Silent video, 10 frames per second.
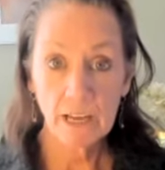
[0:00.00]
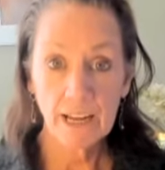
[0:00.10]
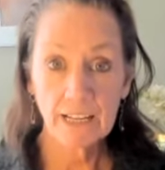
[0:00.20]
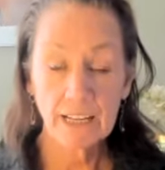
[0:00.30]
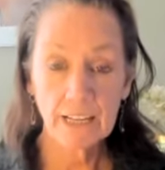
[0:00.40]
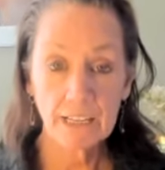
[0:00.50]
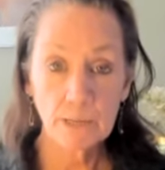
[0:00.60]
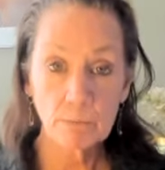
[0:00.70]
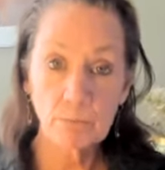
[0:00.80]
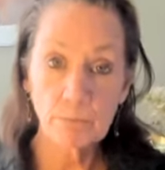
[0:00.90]
And then
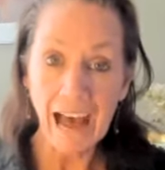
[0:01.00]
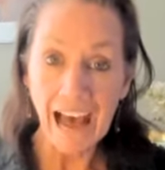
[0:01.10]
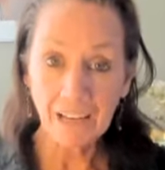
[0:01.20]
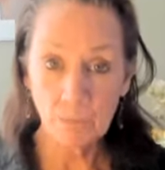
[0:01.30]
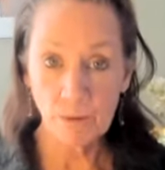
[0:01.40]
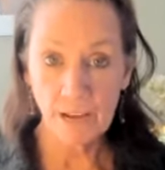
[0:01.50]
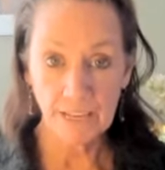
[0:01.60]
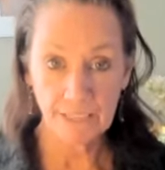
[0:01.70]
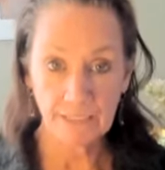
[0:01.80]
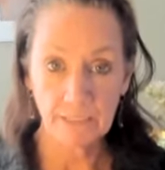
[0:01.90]
the back
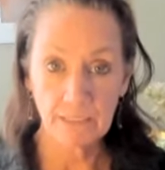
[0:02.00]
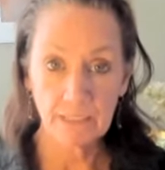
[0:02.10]
body